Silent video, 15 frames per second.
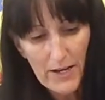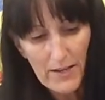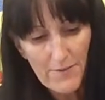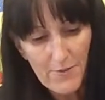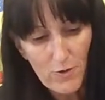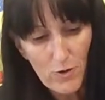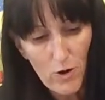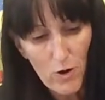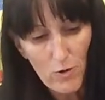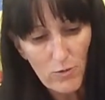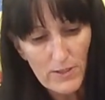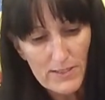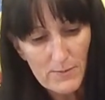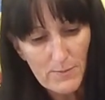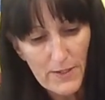If your hole
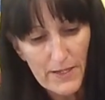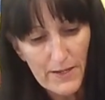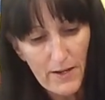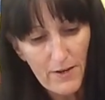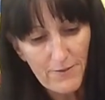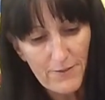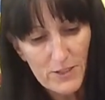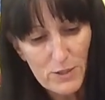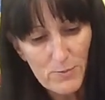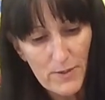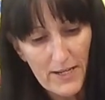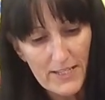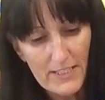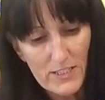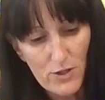isn't big enough, which
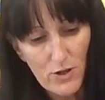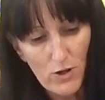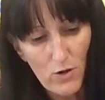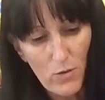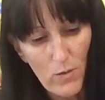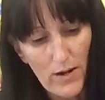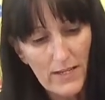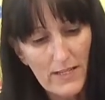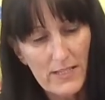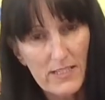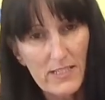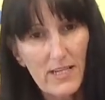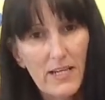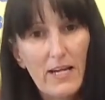mine is not quite,